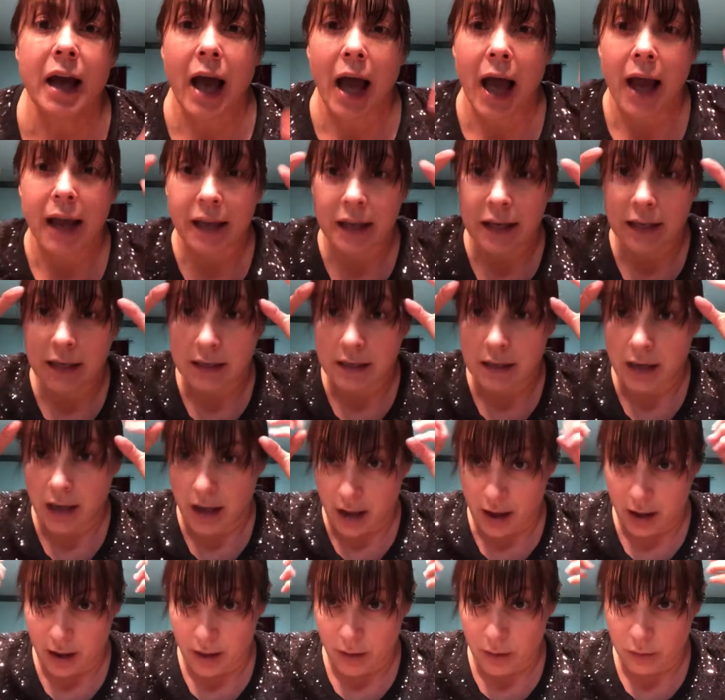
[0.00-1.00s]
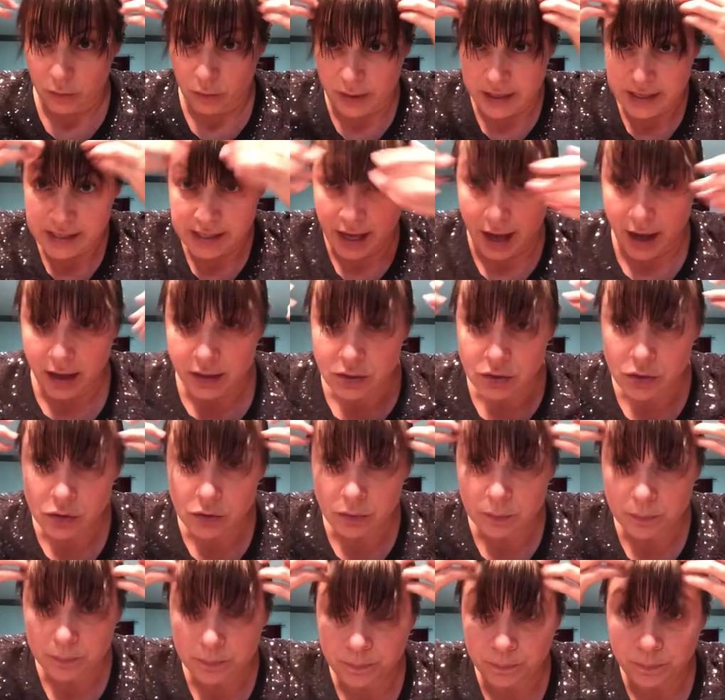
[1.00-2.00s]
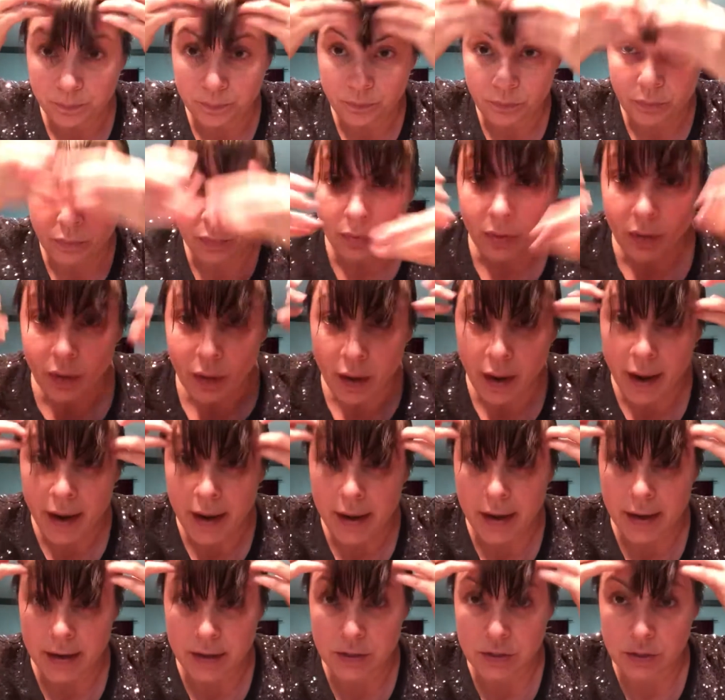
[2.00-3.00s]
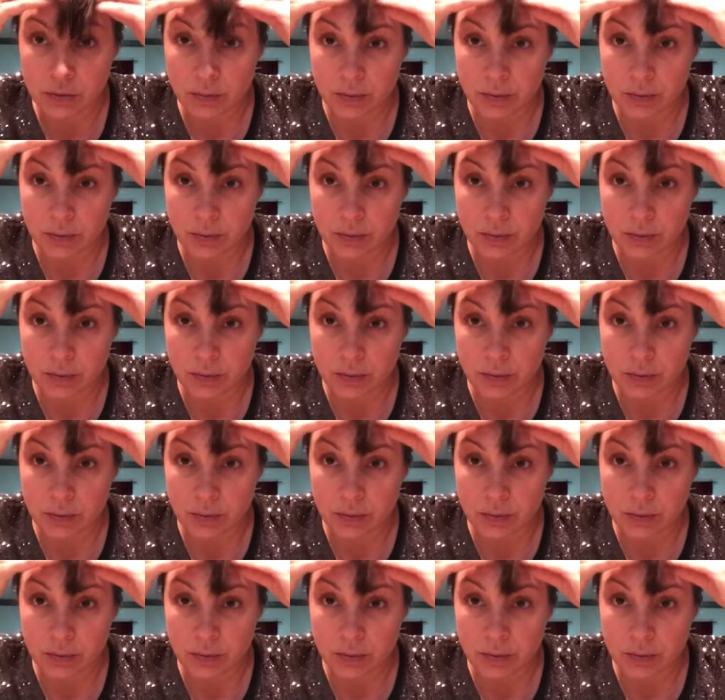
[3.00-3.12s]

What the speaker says: I can retassel and do it